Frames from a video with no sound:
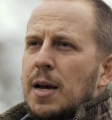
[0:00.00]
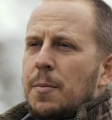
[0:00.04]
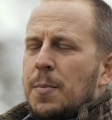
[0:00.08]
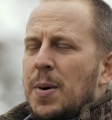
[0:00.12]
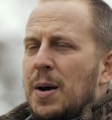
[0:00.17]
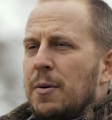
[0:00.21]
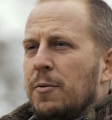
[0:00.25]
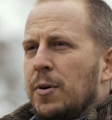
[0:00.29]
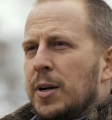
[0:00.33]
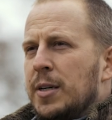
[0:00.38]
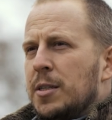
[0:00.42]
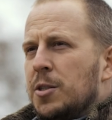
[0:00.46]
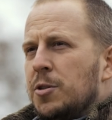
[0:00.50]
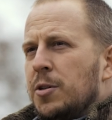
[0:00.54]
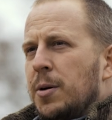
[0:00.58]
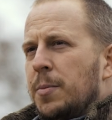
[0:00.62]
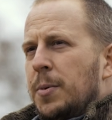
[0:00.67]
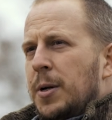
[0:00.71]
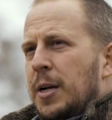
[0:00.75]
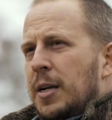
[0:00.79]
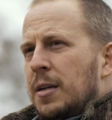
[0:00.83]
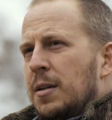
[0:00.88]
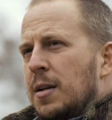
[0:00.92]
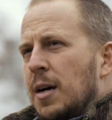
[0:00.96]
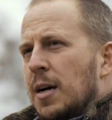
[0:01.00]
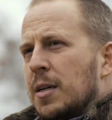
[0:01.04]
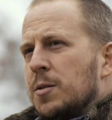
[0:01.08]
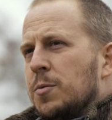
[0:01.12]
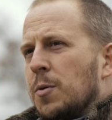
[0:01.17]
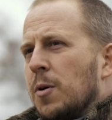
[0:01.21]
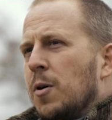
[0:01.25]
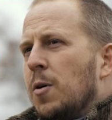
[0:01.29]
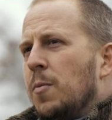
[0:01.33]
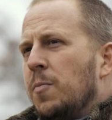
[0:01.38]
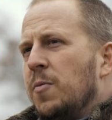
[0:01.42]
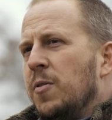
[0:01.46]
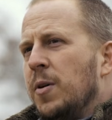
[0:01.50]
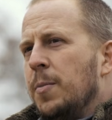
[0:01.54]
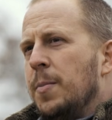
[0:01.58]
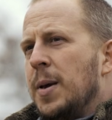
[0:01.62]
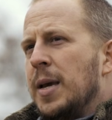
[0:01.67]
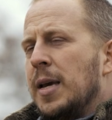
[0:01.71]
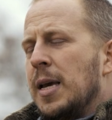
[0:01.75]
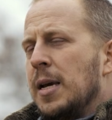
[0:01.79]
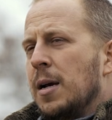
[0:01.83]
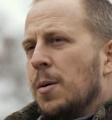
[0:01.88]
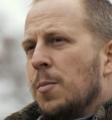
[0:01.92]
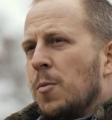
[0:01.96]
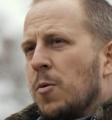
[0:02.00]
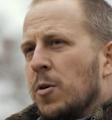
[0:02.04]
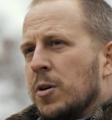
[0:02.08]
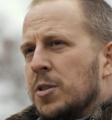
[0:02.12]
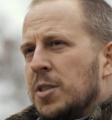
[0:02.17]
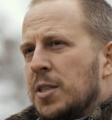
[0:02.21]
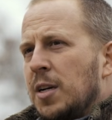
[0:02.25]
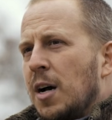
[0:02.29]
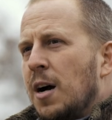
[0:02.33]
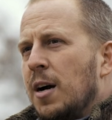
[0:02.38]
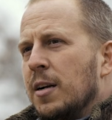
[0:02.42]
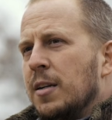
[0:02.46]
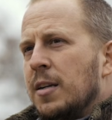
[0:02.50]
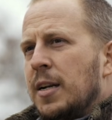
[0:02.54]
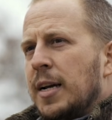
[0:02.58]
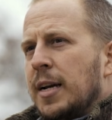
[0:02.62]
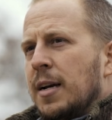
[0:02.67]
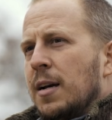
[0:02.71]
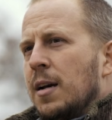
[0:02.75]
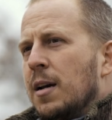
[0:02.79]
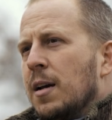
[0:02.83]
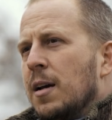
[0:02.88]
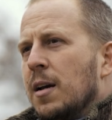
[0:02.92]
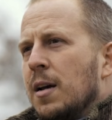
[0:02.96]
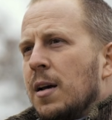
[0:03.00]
And by redistributing ducks, we're hopefully making a more successful